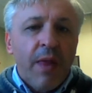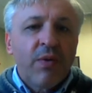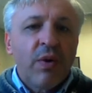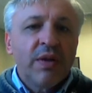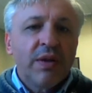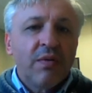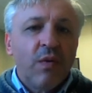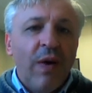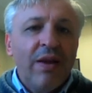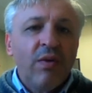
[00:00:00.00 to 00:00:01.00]
Of course,
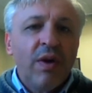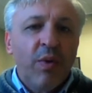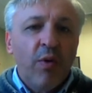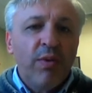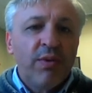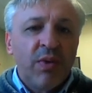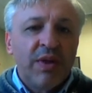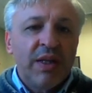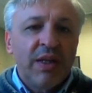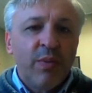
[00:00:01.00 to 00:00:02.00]
one of the problems
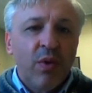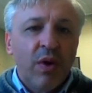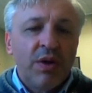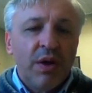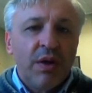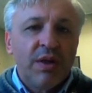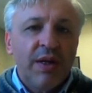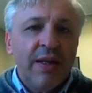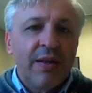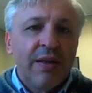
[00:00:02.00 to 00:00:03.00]
with this approach is
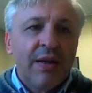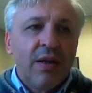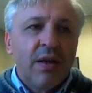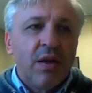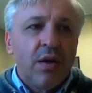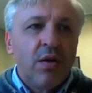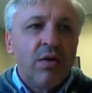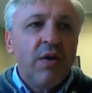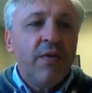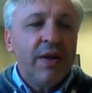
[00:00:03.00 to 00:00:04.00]
that,
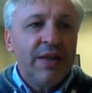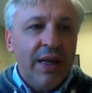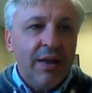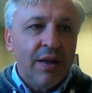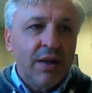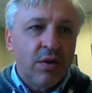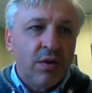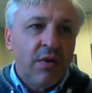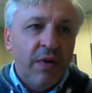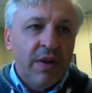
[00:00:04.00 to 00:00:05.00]
different sentences
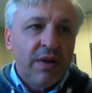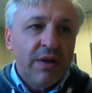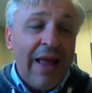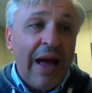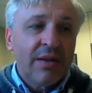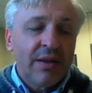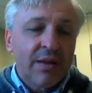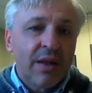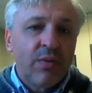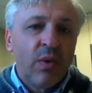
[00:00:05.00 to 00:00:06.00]
or different
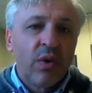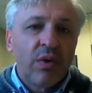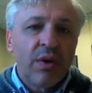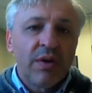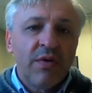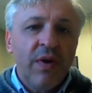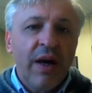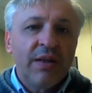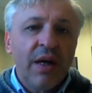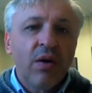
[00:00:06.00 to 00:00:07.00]
texts that we want to
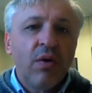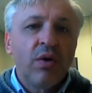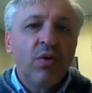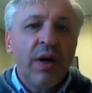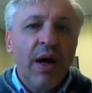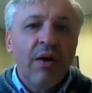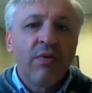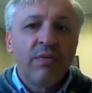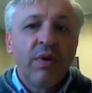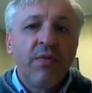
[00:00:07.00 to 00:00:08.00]
classify, they are going to
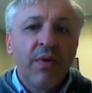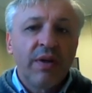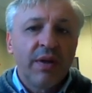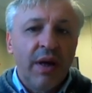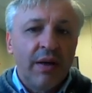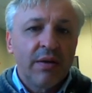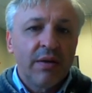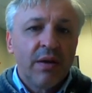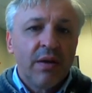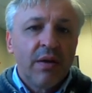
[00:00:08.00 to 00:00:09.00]
have different size.